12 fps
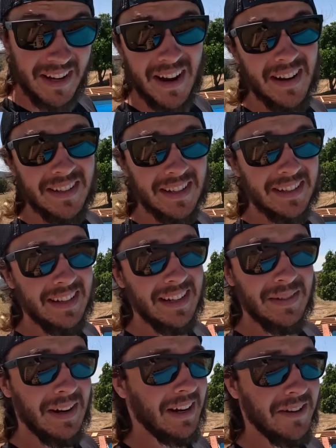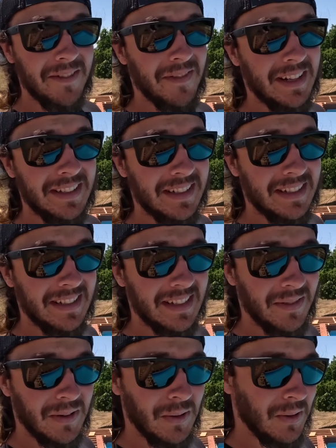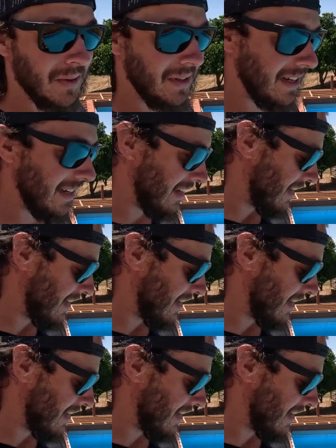they carry 16s, but I couldn't find 16s anywhere locally.